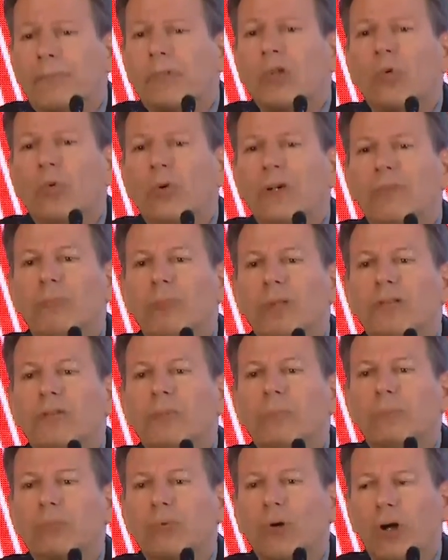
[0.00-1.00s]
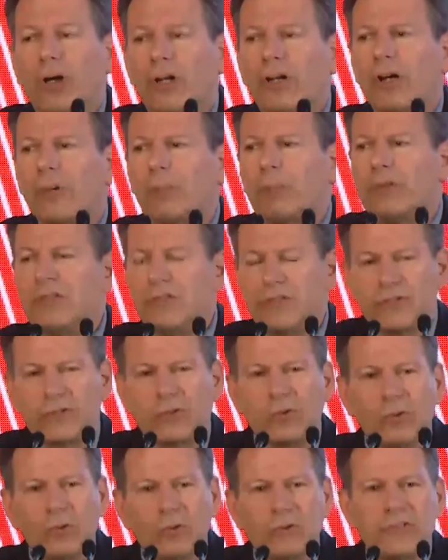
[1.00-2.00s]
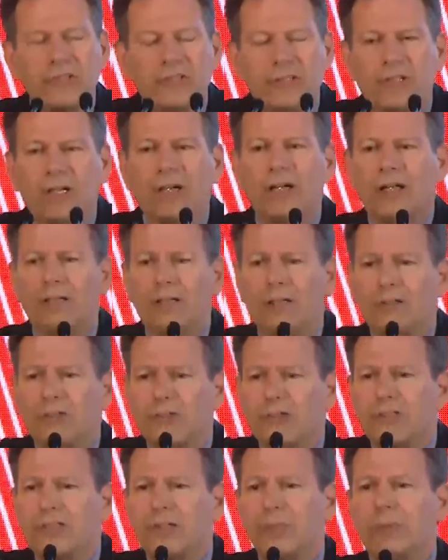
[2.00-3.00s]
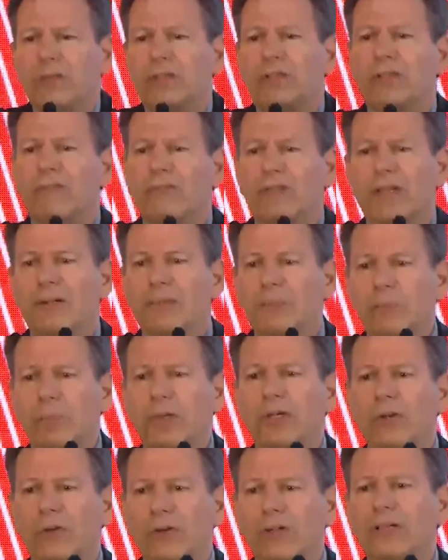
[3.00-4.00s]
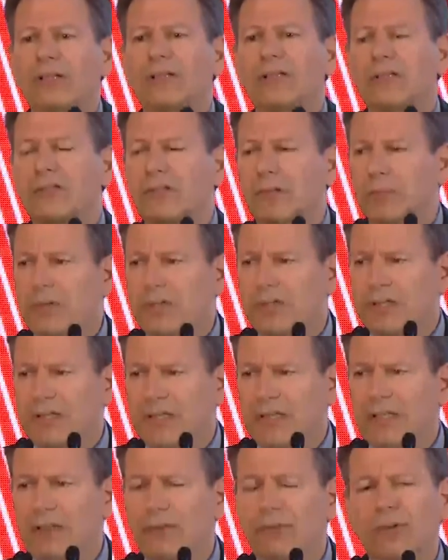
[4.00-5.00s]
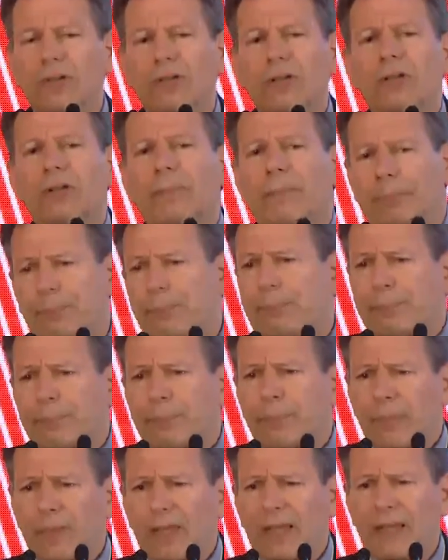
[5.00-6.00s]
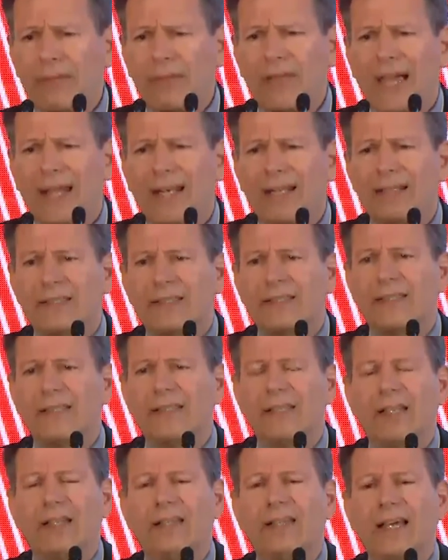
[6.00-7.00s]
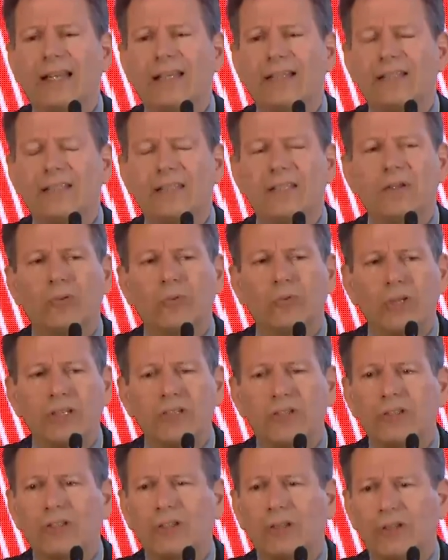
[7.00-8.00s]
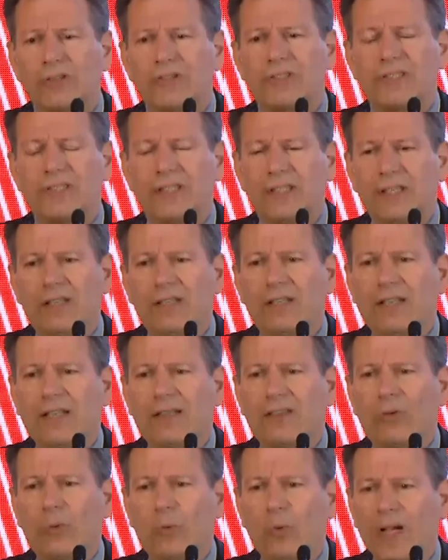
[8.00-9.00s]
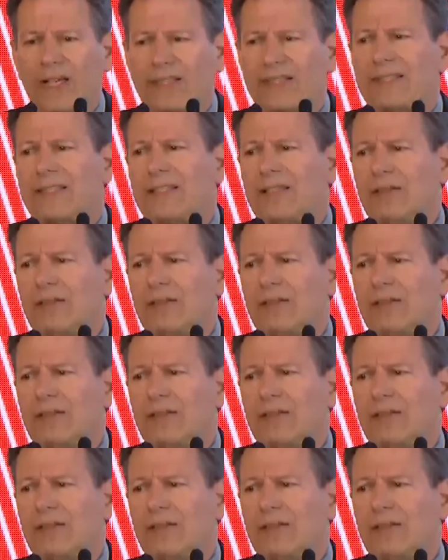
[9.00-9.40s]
We've been brought up in schools and colleges to believe that imperialism is evil that it's the, that it's the original sin that the West